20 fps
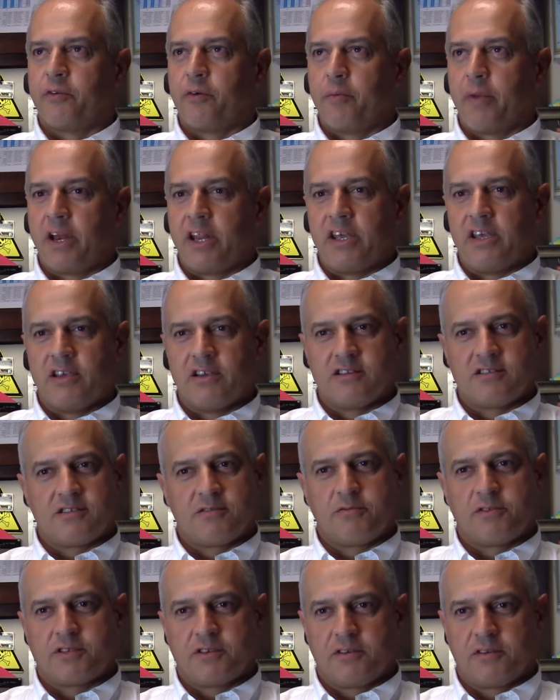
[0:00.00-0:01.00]
For many years,
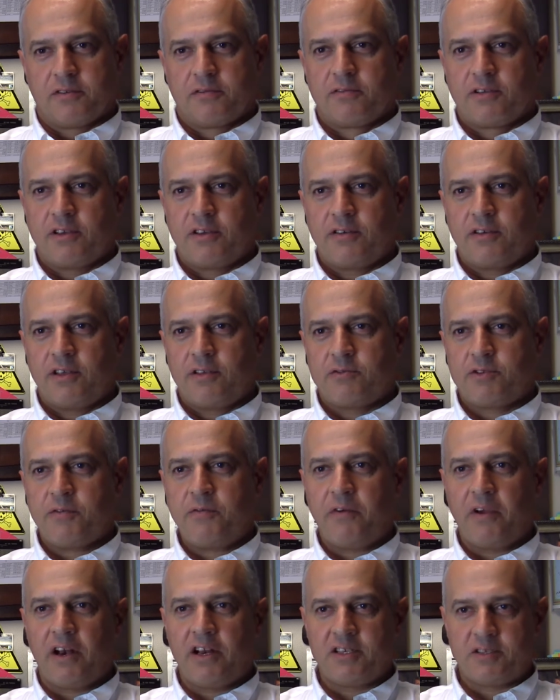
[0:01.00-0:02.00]
it was a
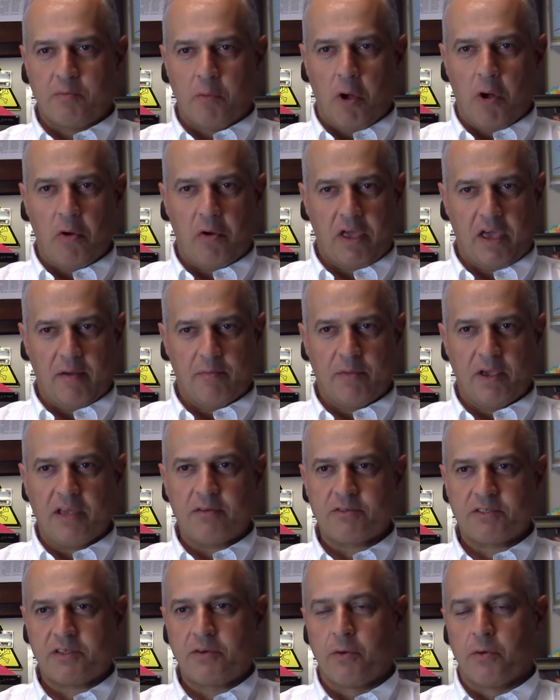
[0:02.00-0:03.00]
fairly small campaign.
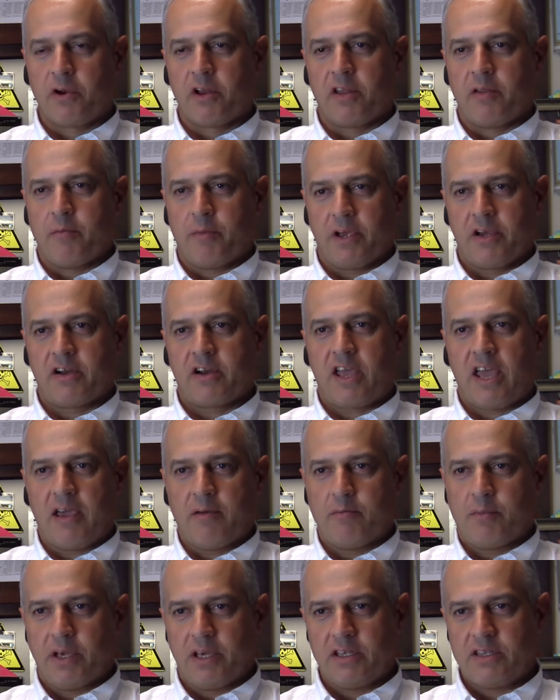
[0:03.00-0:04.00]
It was still one of the bigger
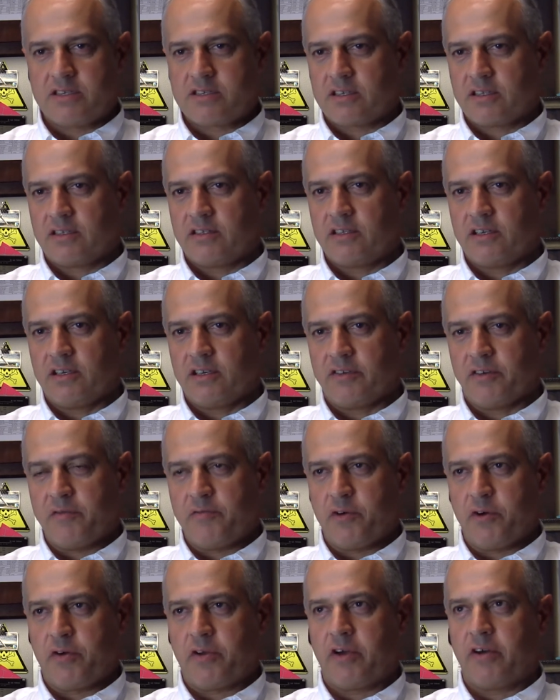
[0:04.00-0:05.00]
campaigns in Greenville